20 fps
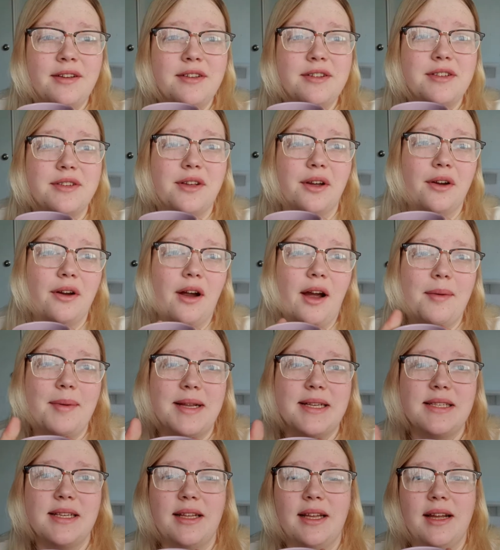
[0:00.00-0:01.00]
So I
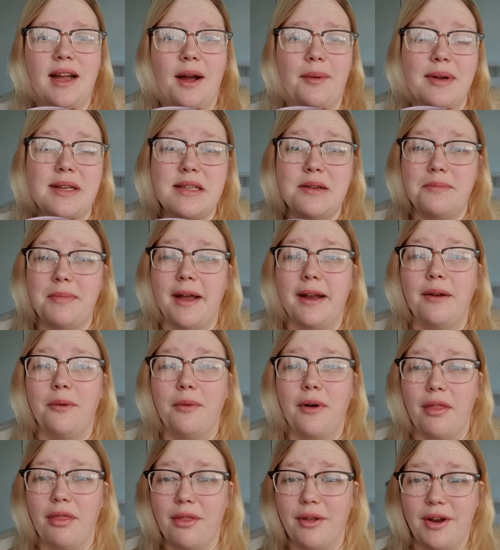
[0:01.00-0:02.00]
basically, I went to bed at
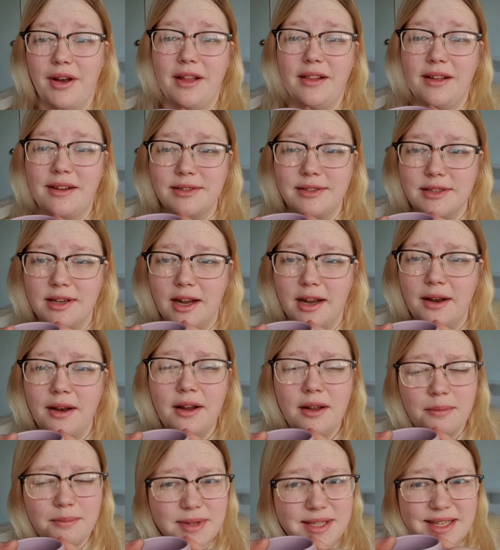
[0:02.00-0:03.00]
1.30 last night.
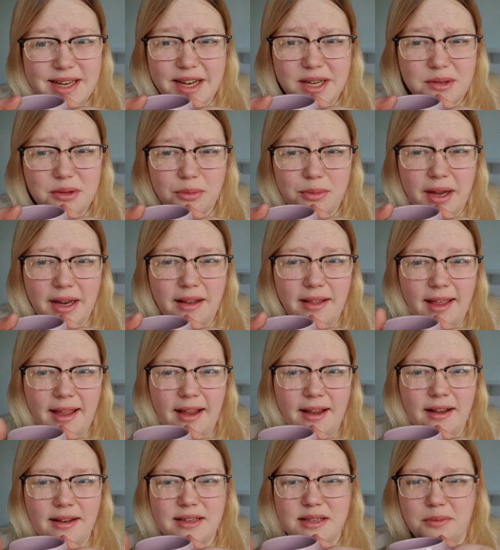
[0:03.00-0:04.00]
Mistakes were made
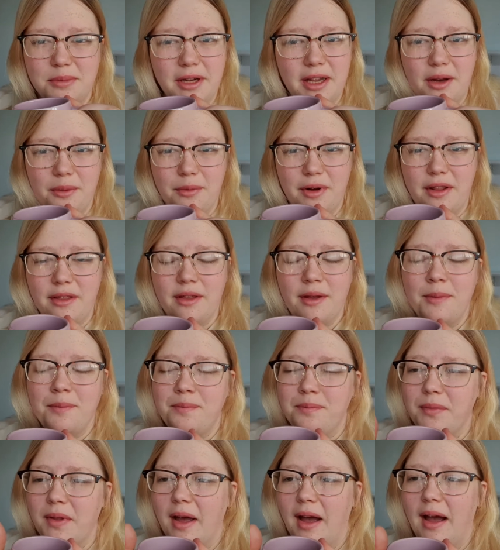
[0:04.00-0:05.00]
there to begin with.
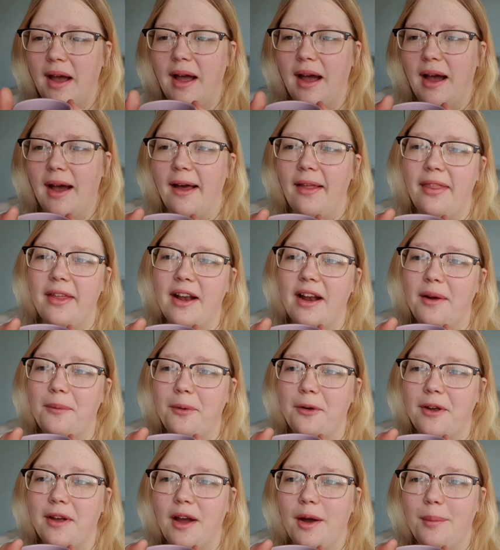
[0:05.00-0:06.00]
Uh, then I
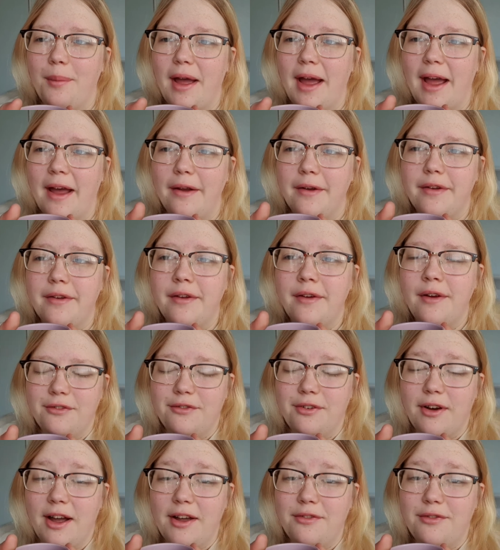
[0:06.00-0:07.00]
woke up at
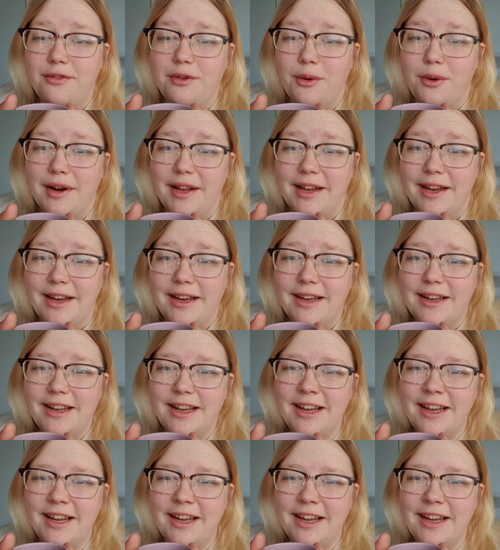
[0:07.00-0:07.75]
5.40